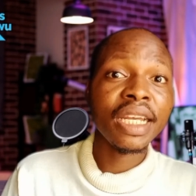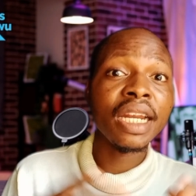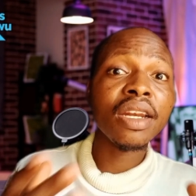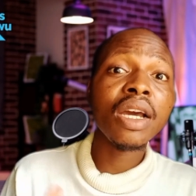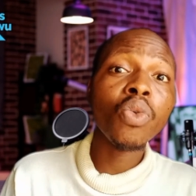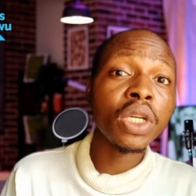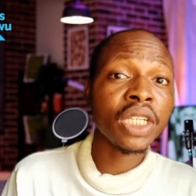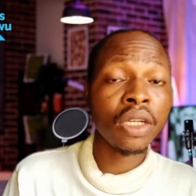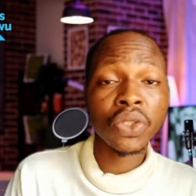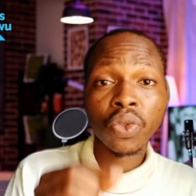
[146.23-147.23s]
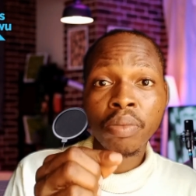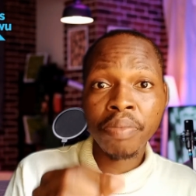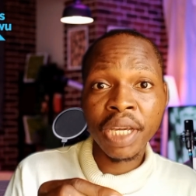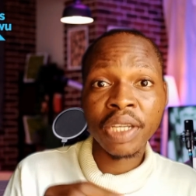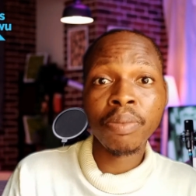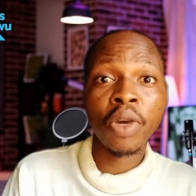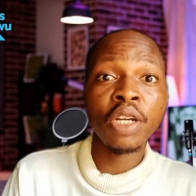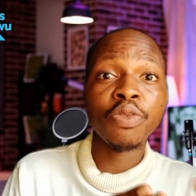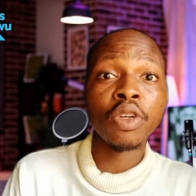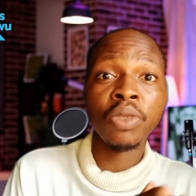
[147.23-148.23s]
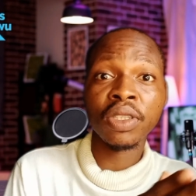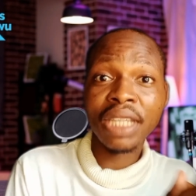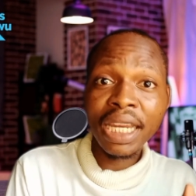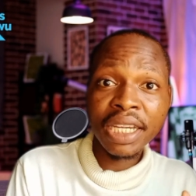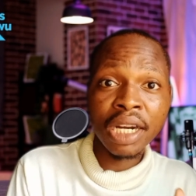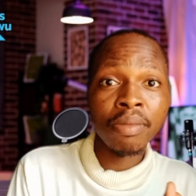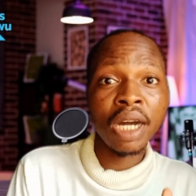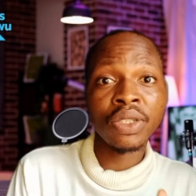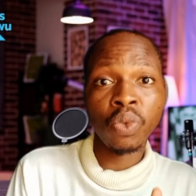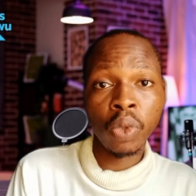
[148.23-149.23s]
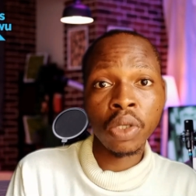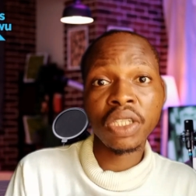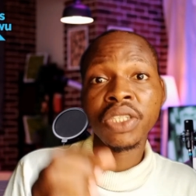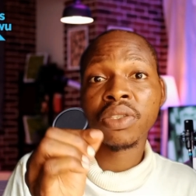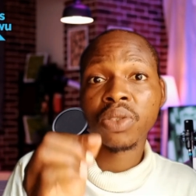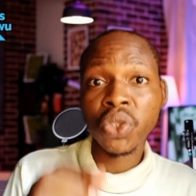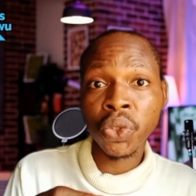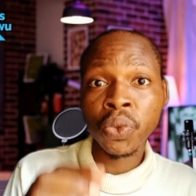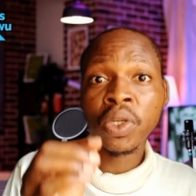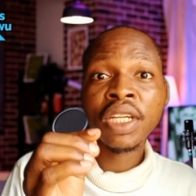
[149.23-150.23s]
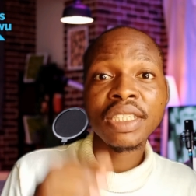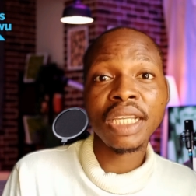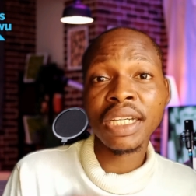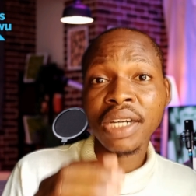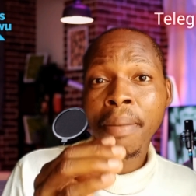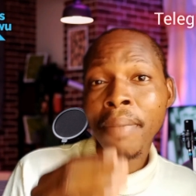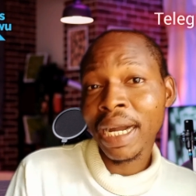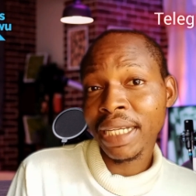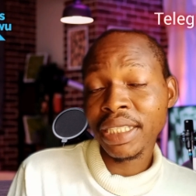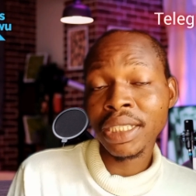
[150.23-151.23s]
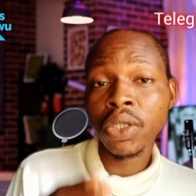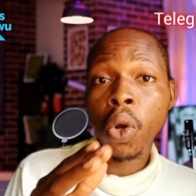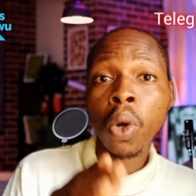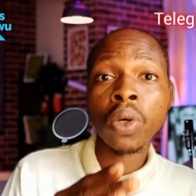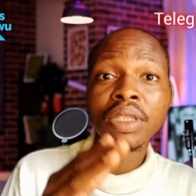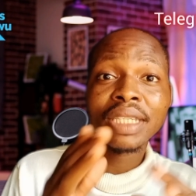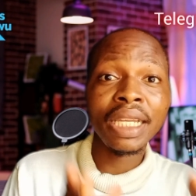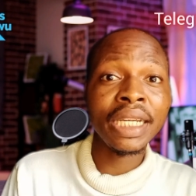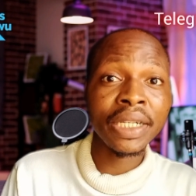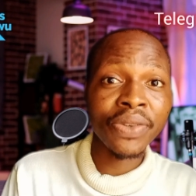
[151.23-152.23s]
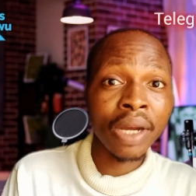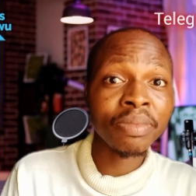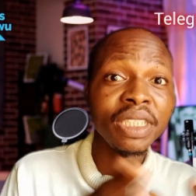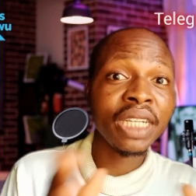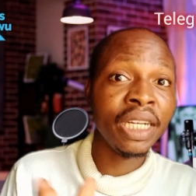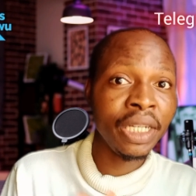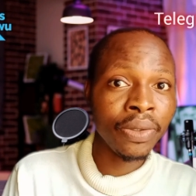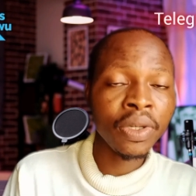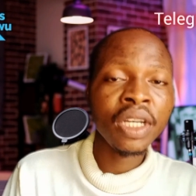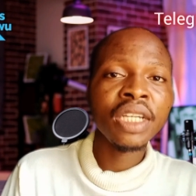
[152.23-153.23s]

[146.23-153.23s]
The another way you can also make money from your Telegram as well is through Telegram marketing or Telegram channel.